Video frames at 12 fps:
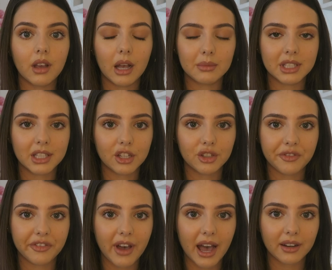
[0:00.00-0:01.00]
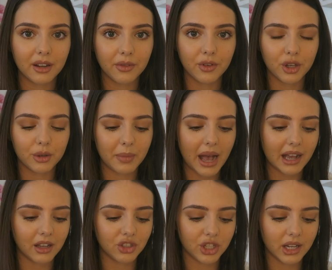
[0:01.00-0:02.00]
I'm such a fan of good
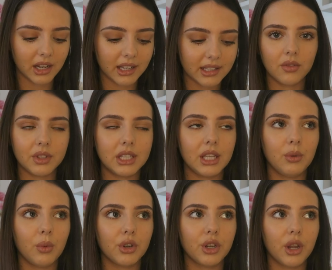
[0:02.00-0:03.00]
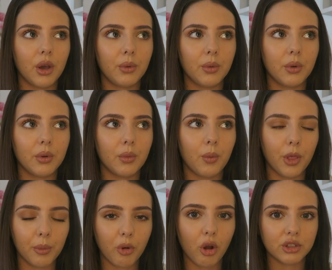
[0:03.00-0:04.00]
packaging. Like, obviously you want to know
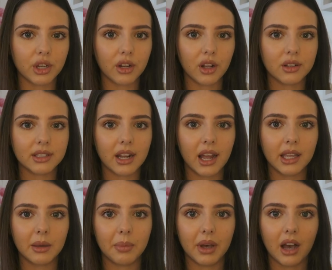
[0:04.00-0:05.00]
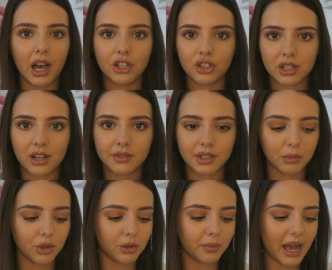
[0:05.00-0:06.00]
what the product looks like, but I just love
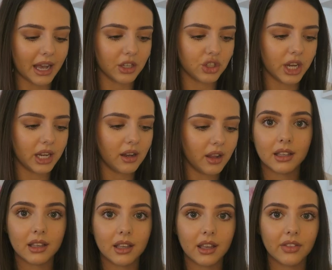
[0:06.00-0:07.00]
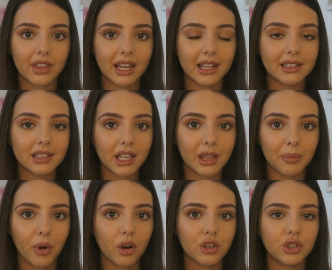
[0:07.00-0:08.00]
some good packaging. Then inside the
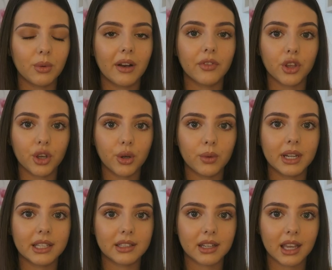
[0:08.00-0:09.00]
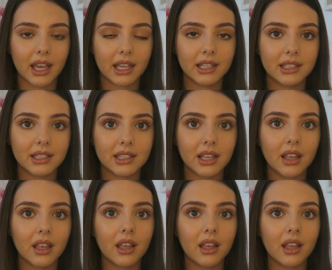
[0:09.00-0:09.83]
box, you have the coolest case.